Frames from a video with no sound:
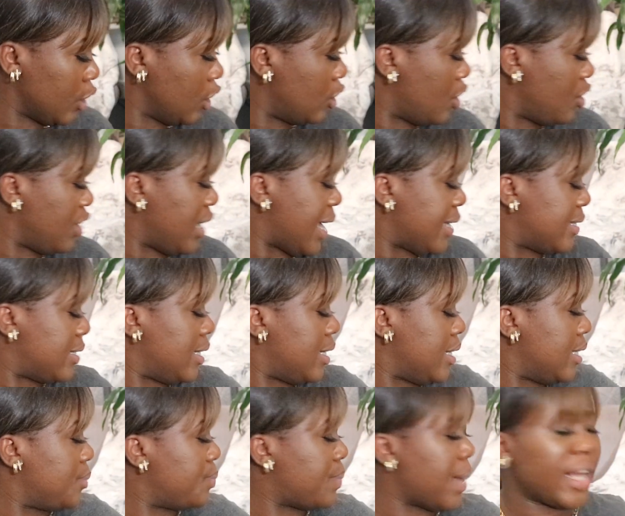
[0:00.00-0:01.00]
So you guys see
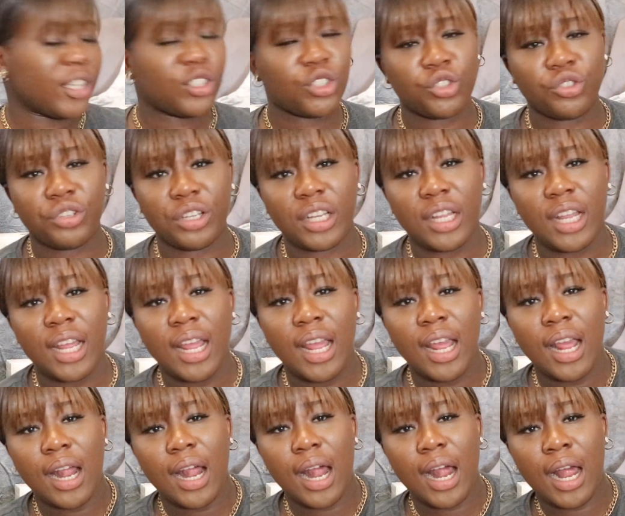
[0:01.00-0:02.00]
this battery
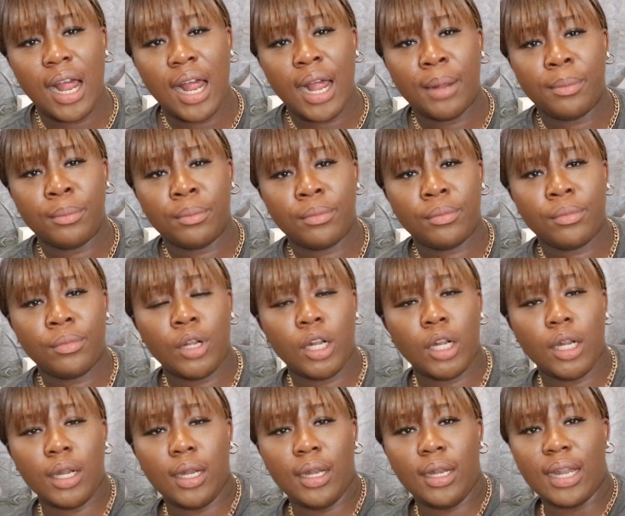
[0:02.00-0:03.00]
um,
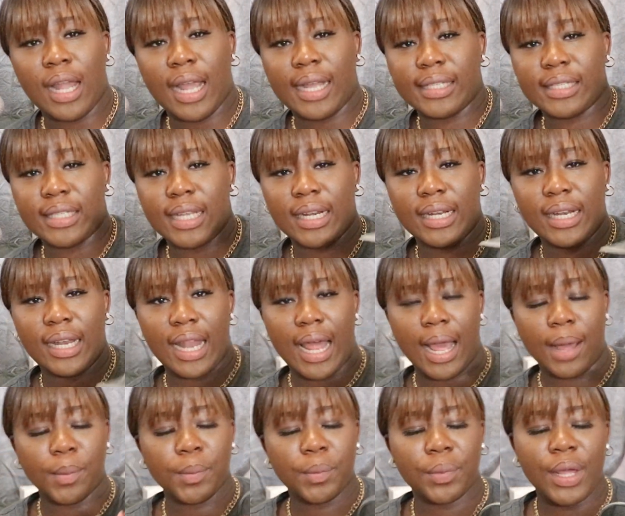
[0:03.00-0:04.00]
lighted
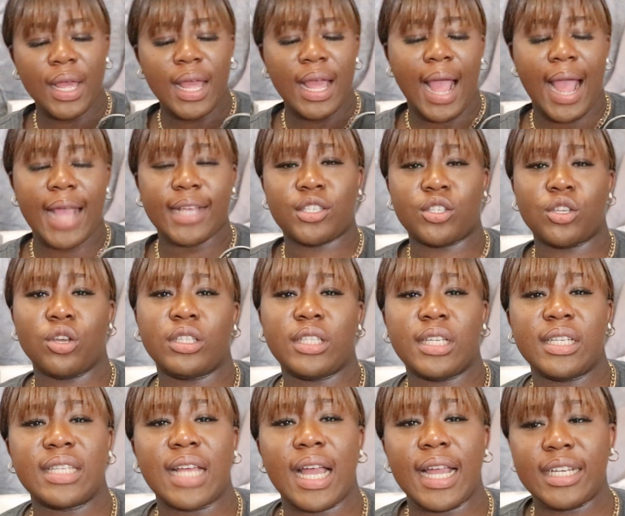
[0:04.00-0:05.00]
lamp. I saw
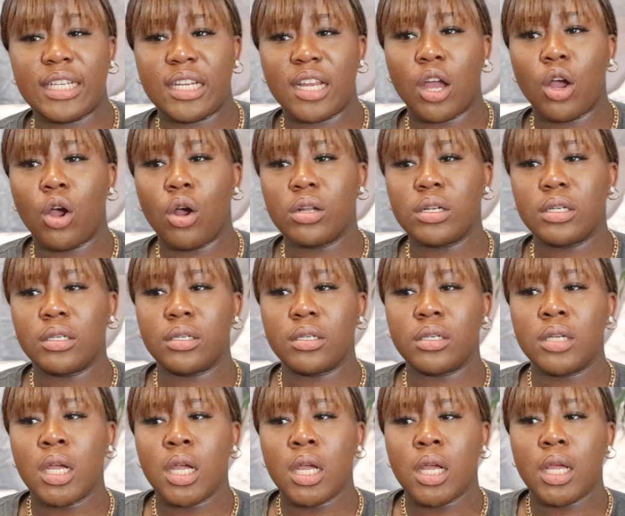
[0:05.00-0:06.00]
this idea
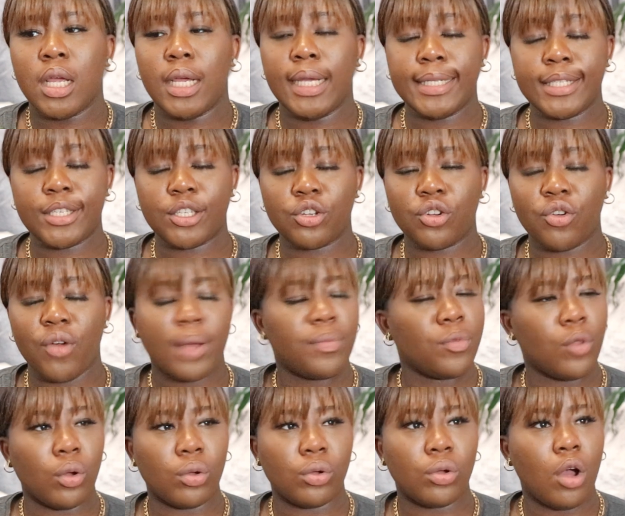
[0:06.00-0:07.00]
on Instagram,
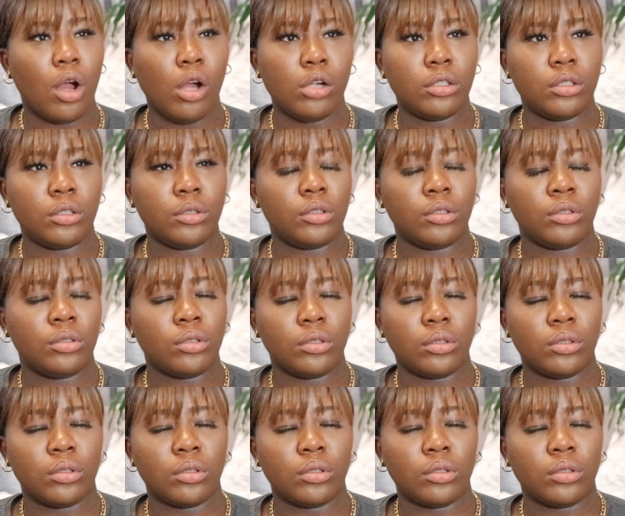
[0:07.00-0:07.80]
no, on